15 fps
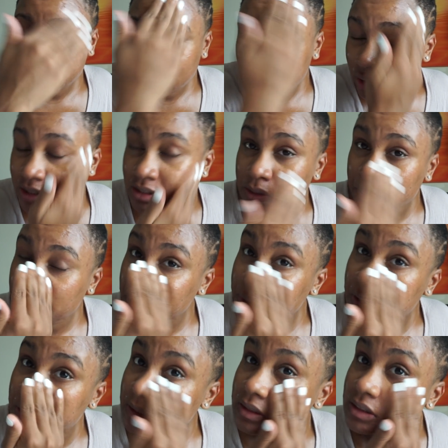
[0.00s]
going to
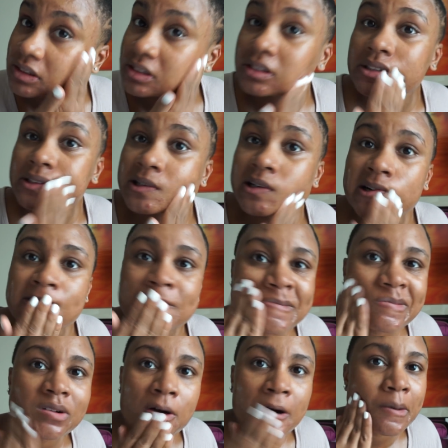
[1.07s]
put
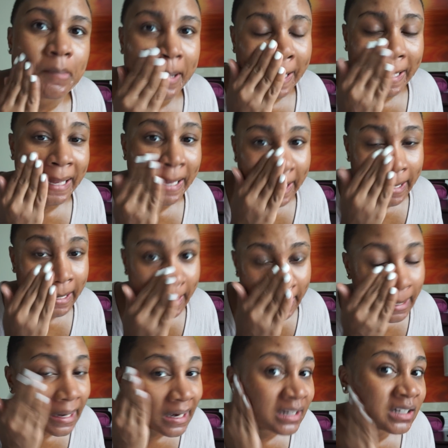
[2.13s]
some on my hair